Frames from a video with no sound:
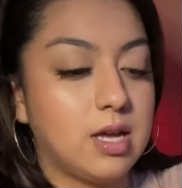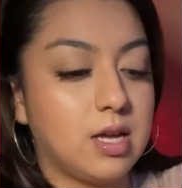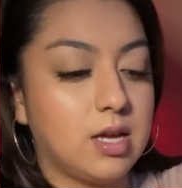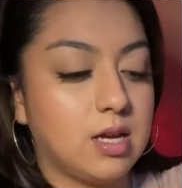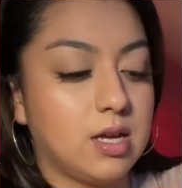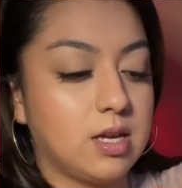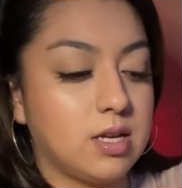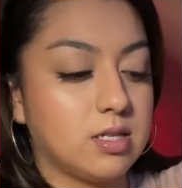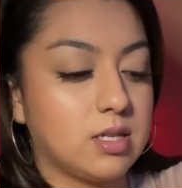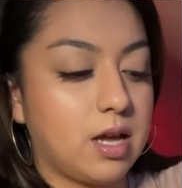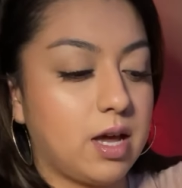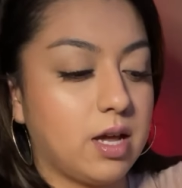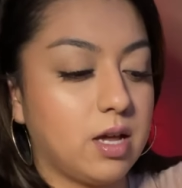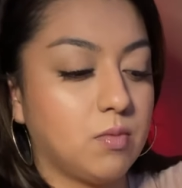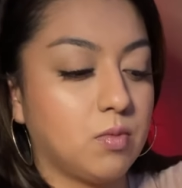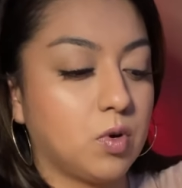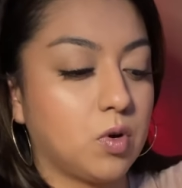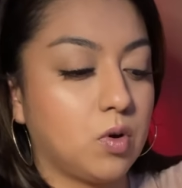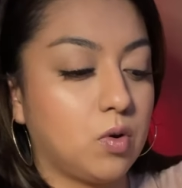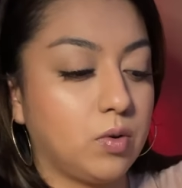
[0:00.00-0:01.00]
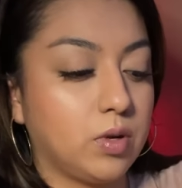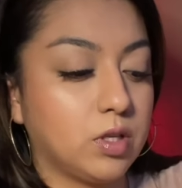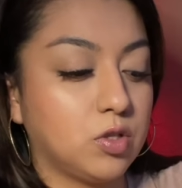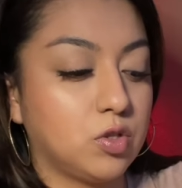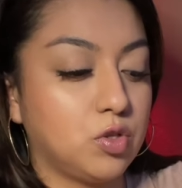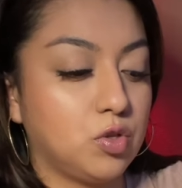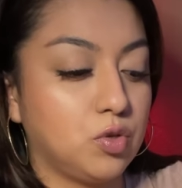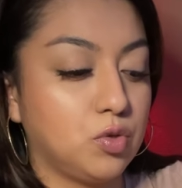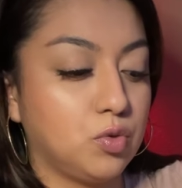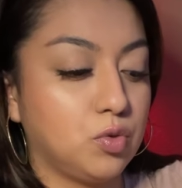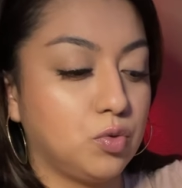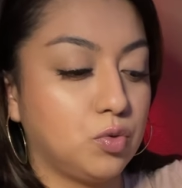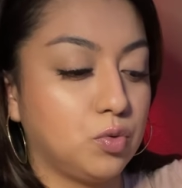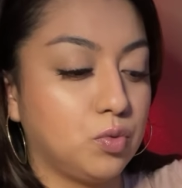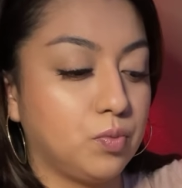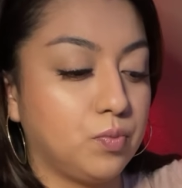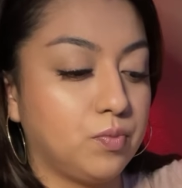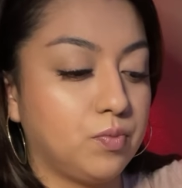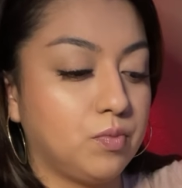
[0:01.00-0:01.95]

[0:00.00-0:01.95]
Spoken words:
is I am going to